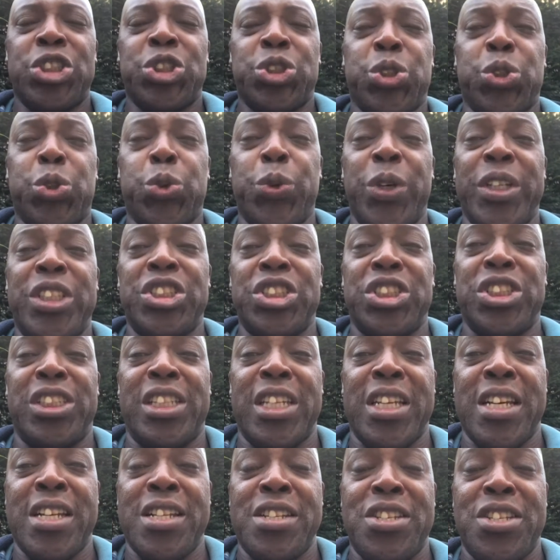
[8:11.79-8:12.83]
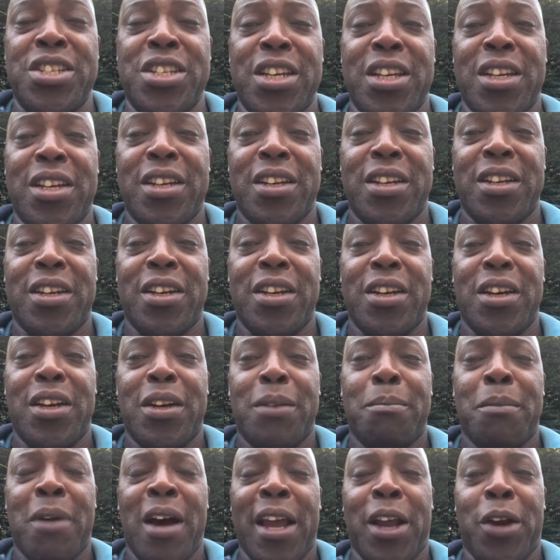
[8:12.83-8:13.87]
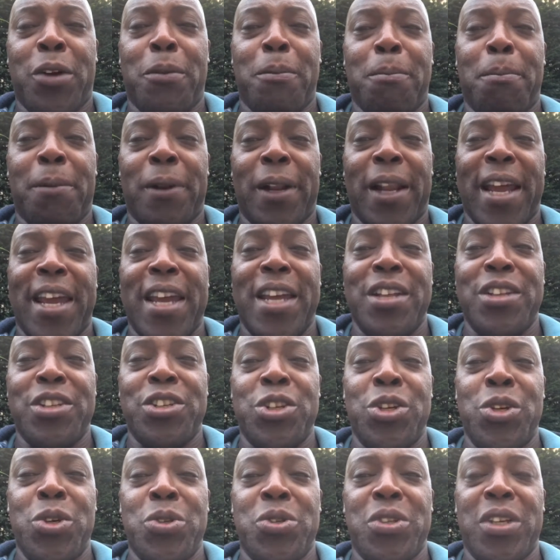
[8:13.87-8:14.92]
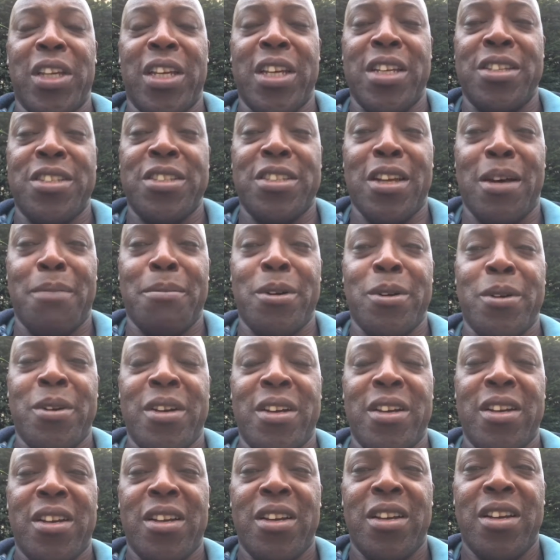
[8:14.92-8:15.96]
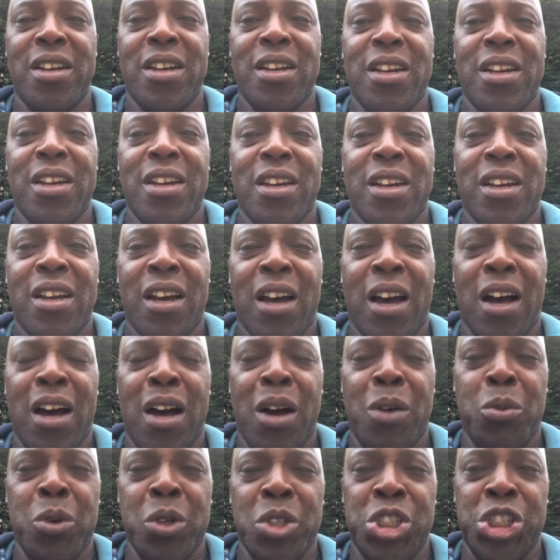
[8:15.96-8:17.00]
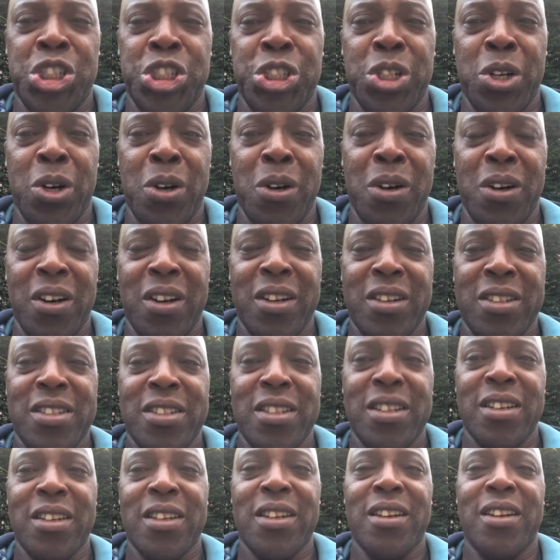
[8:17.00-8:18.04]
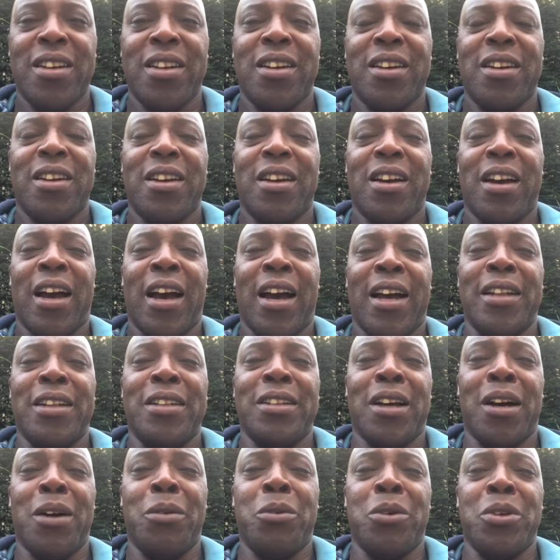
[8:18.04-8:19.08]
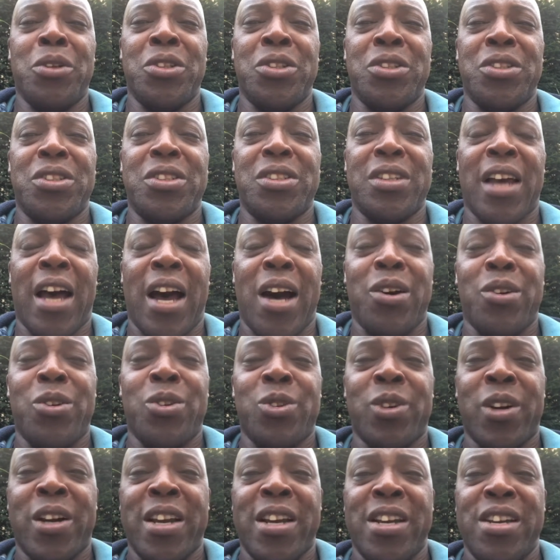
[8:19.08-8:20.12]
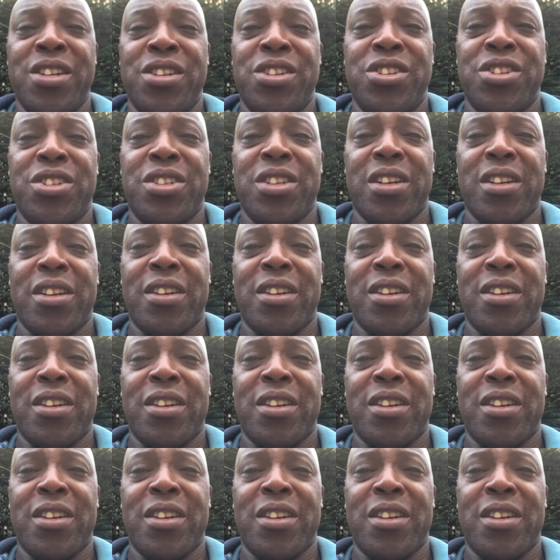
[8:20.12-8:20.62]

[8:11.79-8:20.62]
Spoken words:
twisted my complaint using his summary. I was shocked and I was outraged,